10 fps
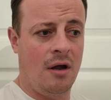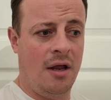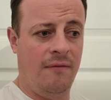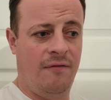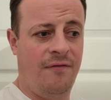
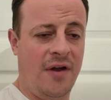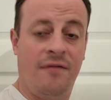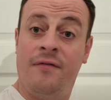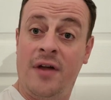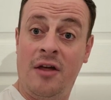in
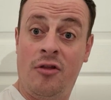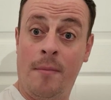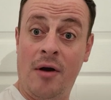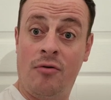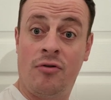5th is the
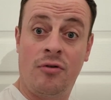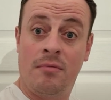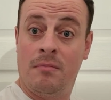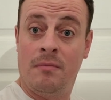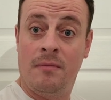most
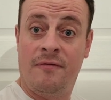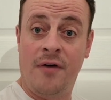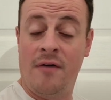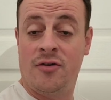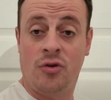
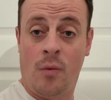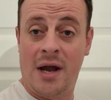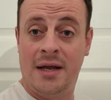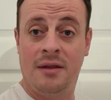furthest away,